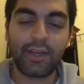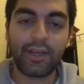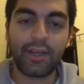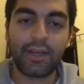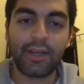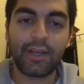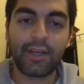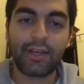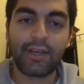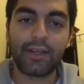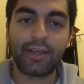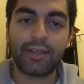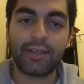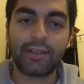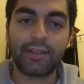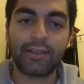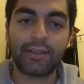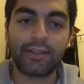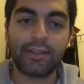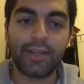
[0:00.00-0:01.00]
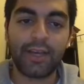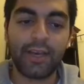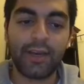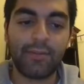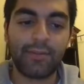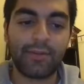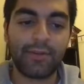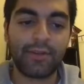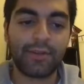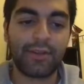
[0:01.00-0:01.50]
and
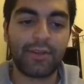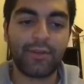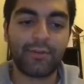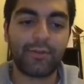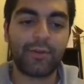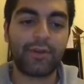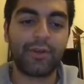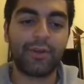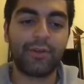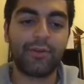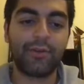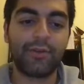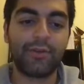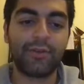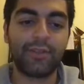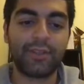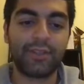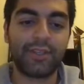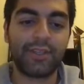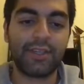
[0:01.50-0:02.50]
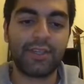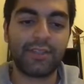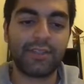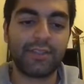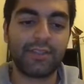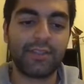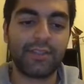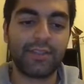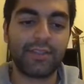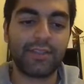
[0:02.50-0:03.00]
step, there we go, 6
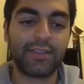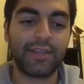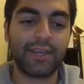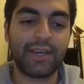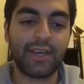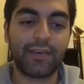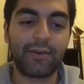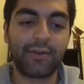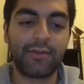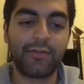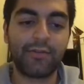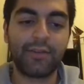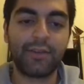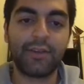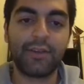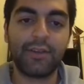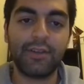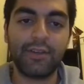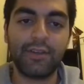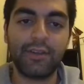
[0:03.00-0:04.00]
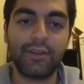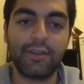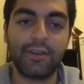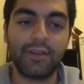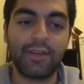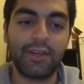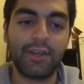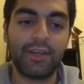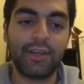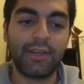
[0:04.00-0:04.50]
is in the stack over here,